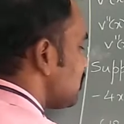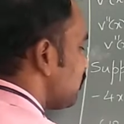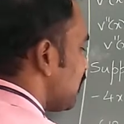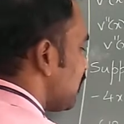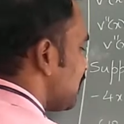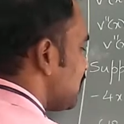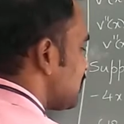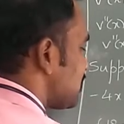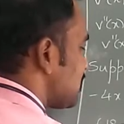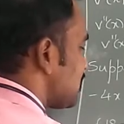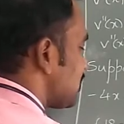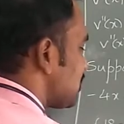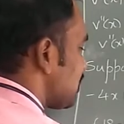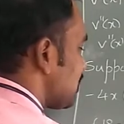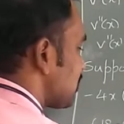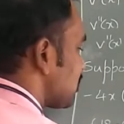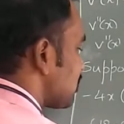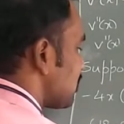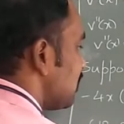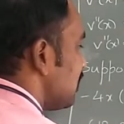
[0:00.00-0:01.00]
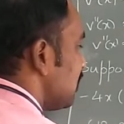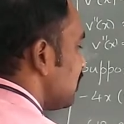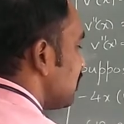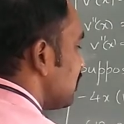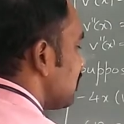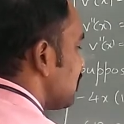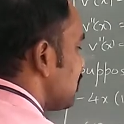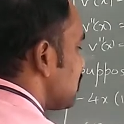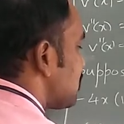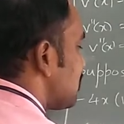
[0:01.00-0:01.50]
is a minus 6x
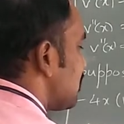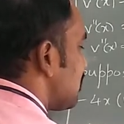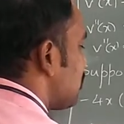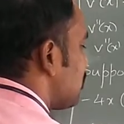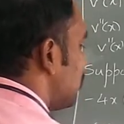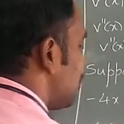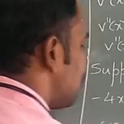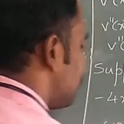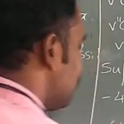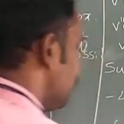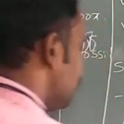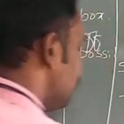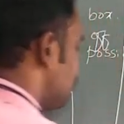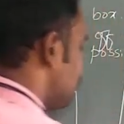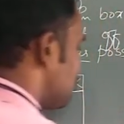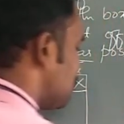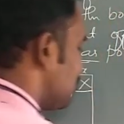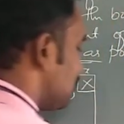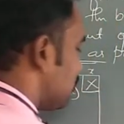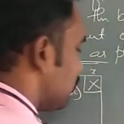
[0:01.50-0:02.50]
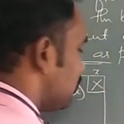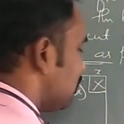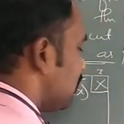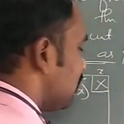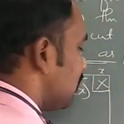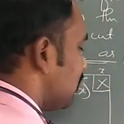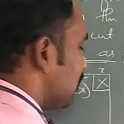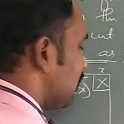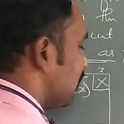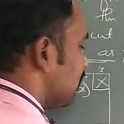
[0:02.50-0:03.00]
is equal to
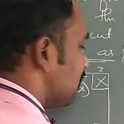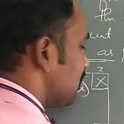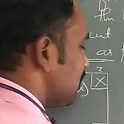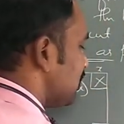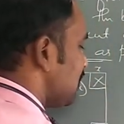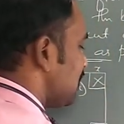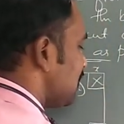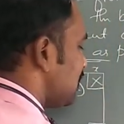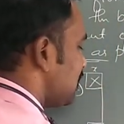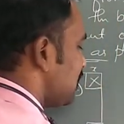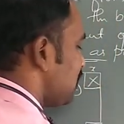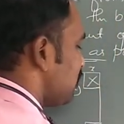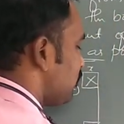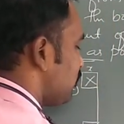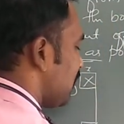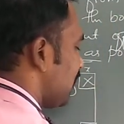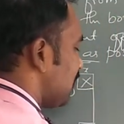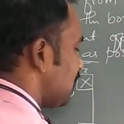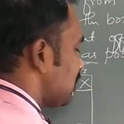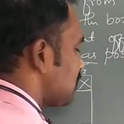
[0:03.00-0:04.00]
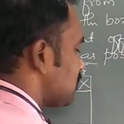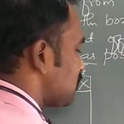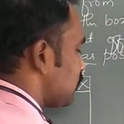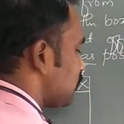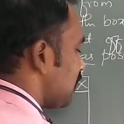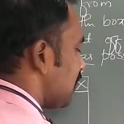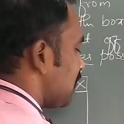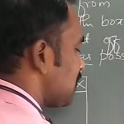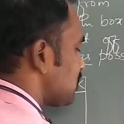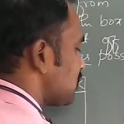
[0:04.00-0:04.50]
0. 18 minus
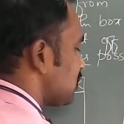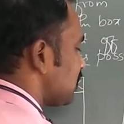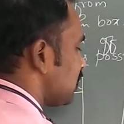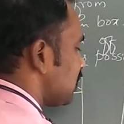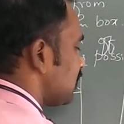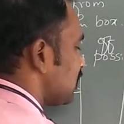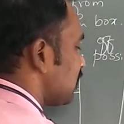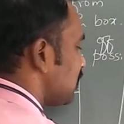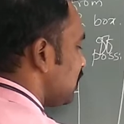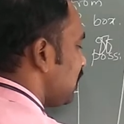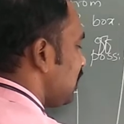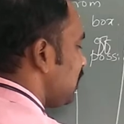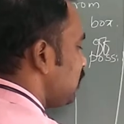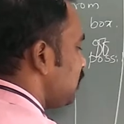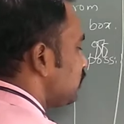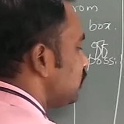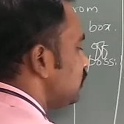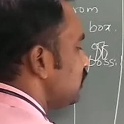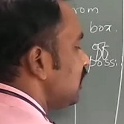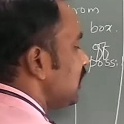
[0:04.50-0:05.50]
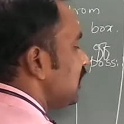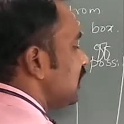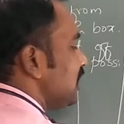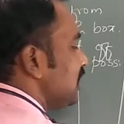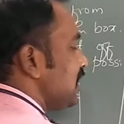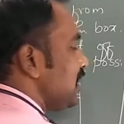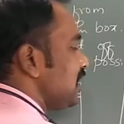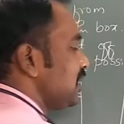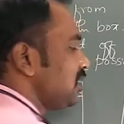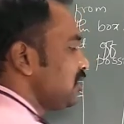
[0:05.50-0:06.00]
2x
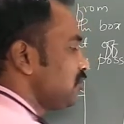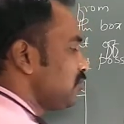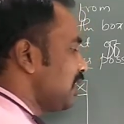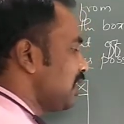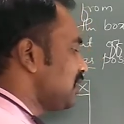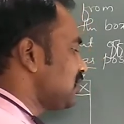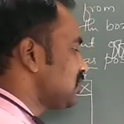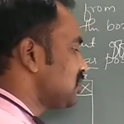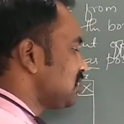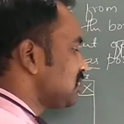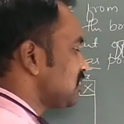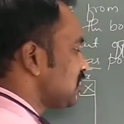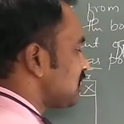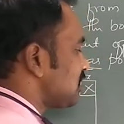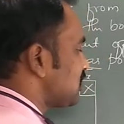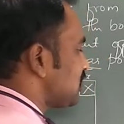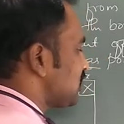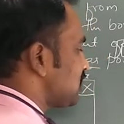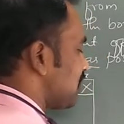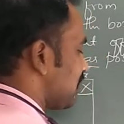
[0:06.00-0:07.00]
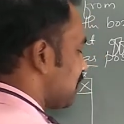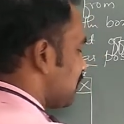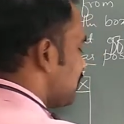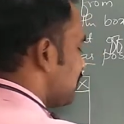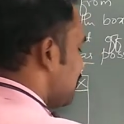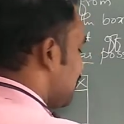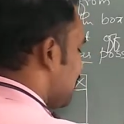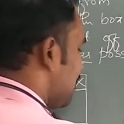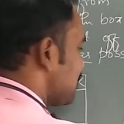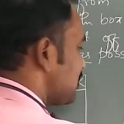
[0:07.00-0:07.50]
into 18 minus 6x is
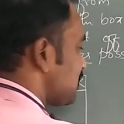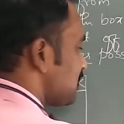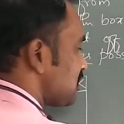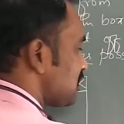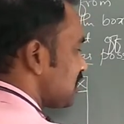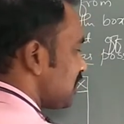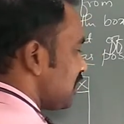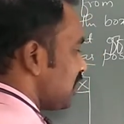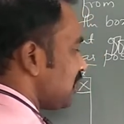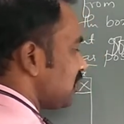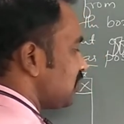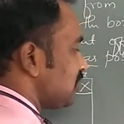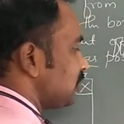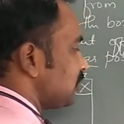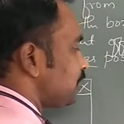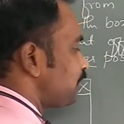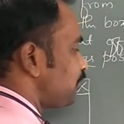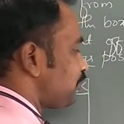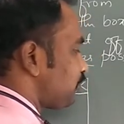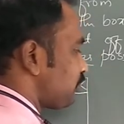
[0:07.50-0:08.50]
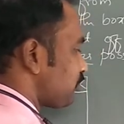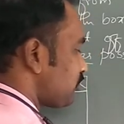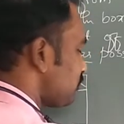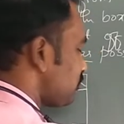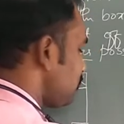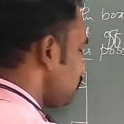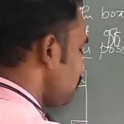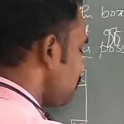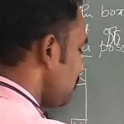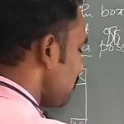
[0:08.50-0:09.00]
that. I just
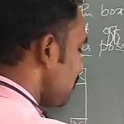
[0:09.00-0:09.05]
take